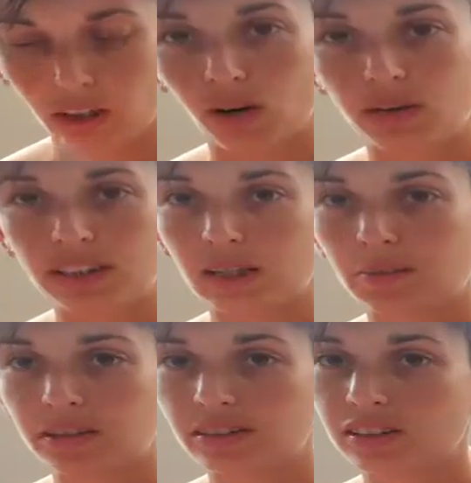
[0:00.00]
Always take
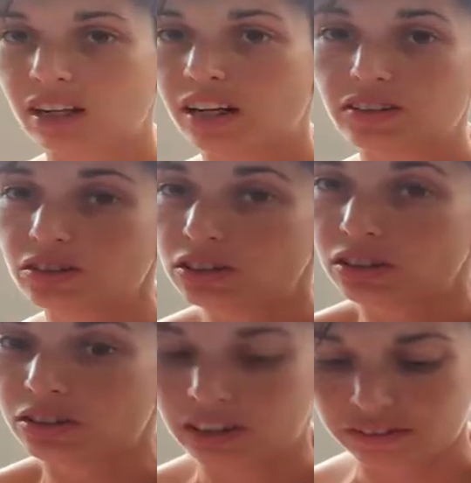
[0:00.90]
business cards because you
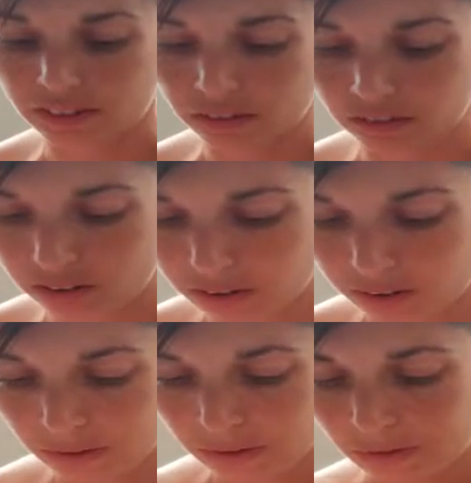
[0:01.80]
never know.
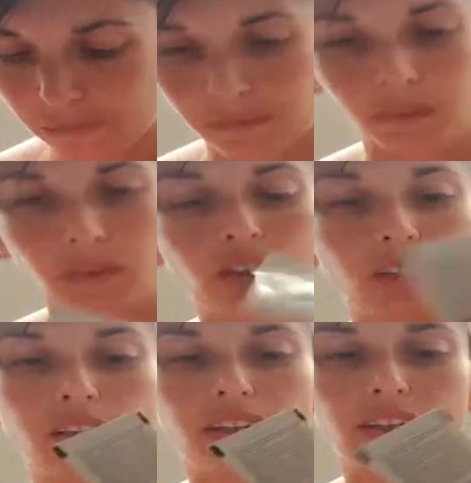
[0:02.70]

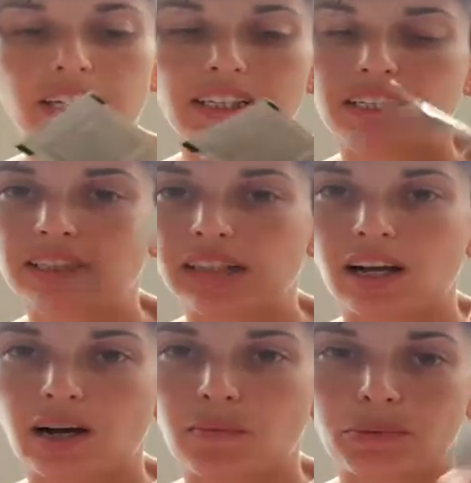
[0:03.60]
These
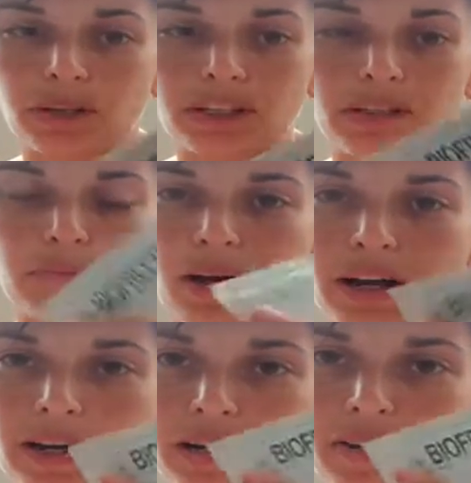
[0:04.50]
are Braille
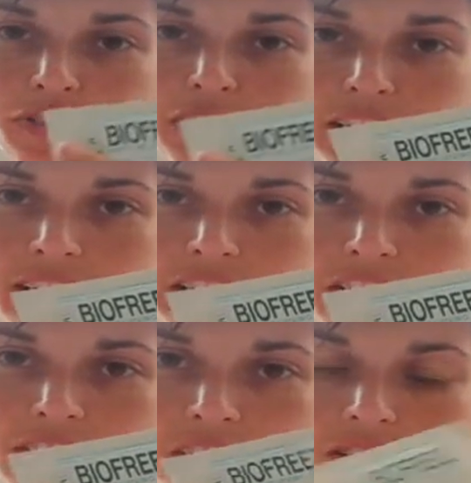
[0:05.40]
Biofreeze